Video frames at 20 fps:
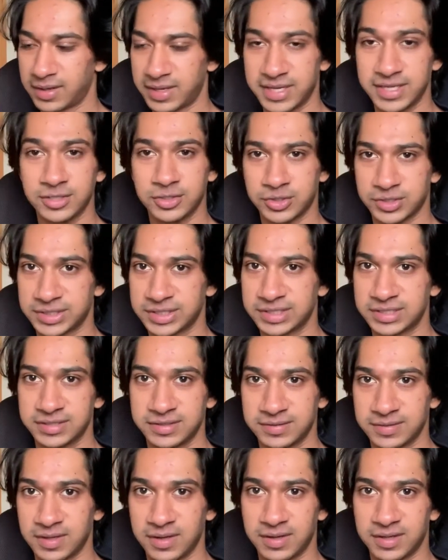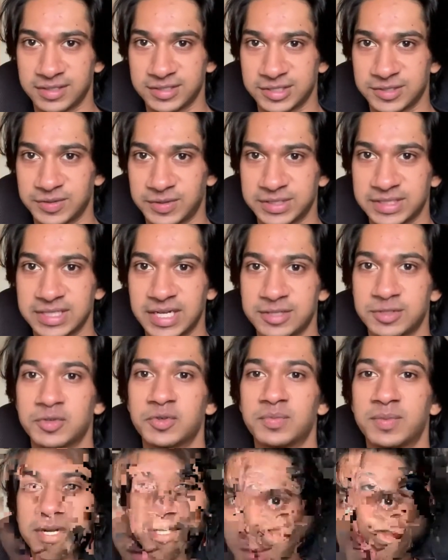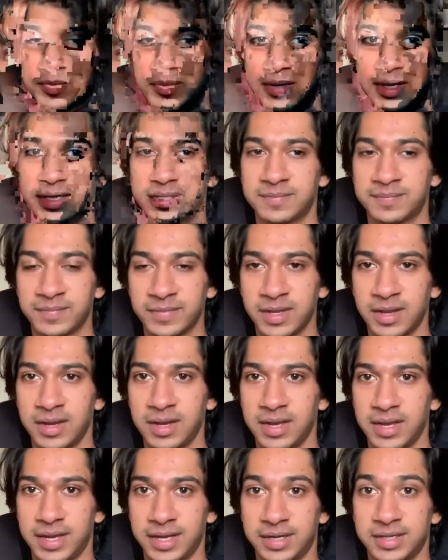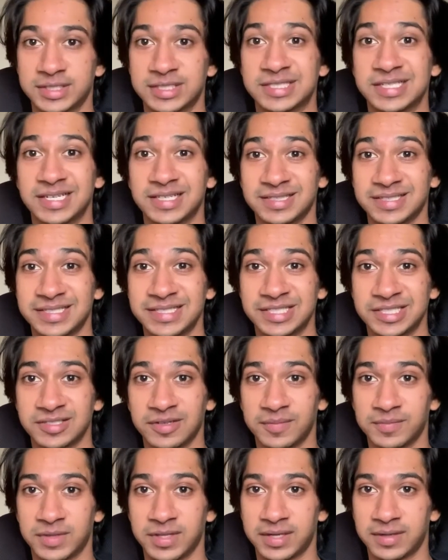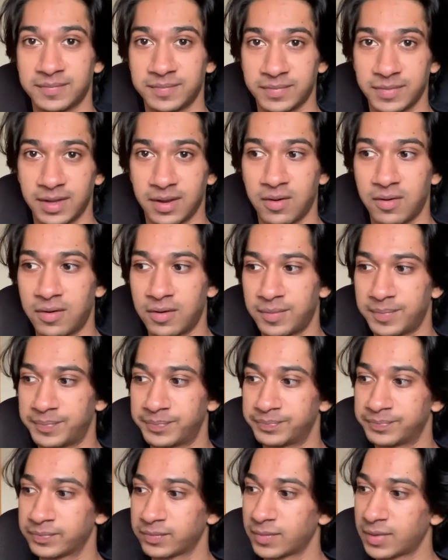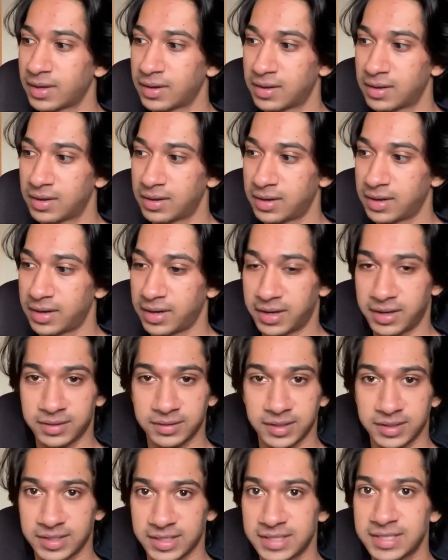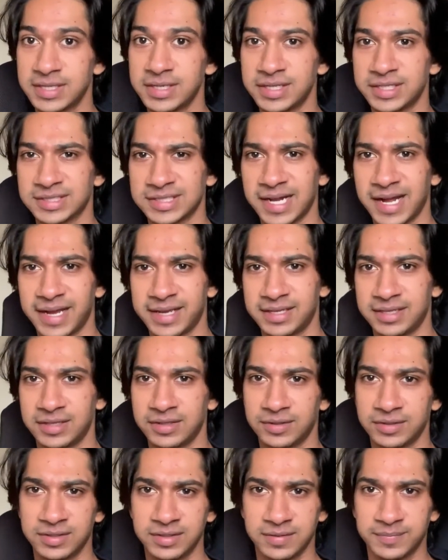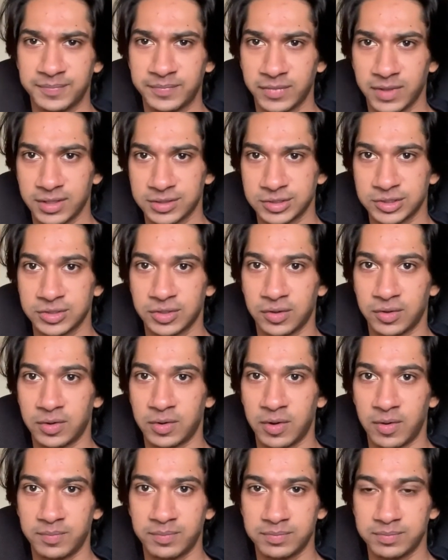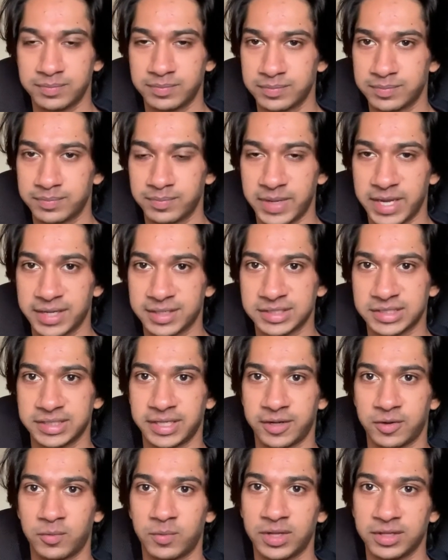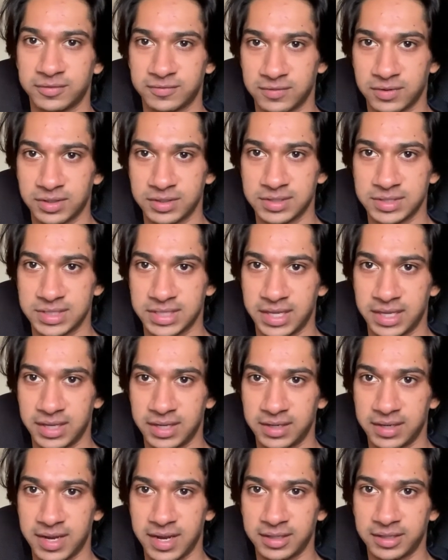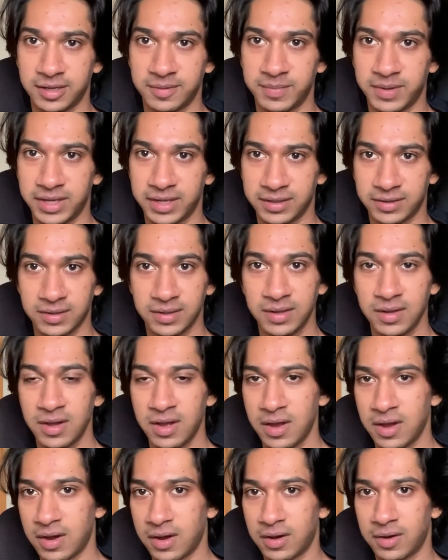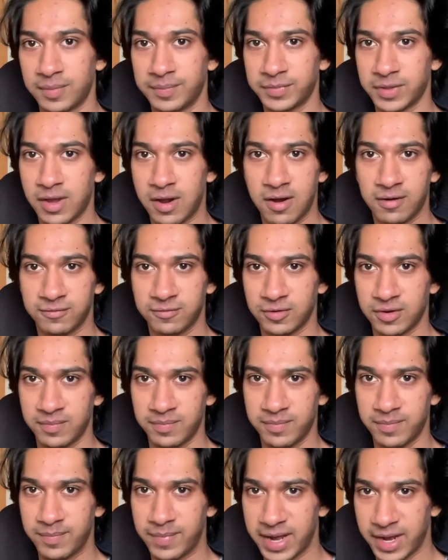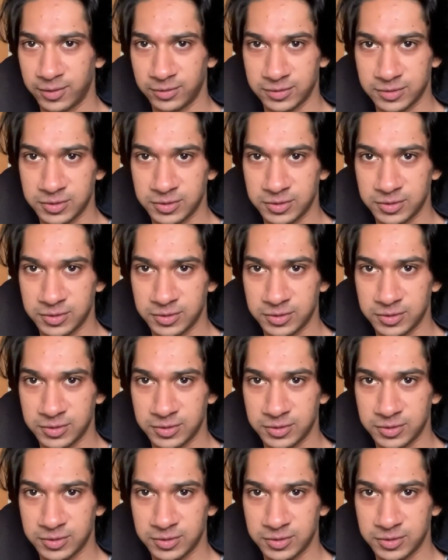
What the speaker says: interest. So it's not too much, but it's at least something. And then the key is high yield. So banks like Wealthfront and Ally Bank, they offer about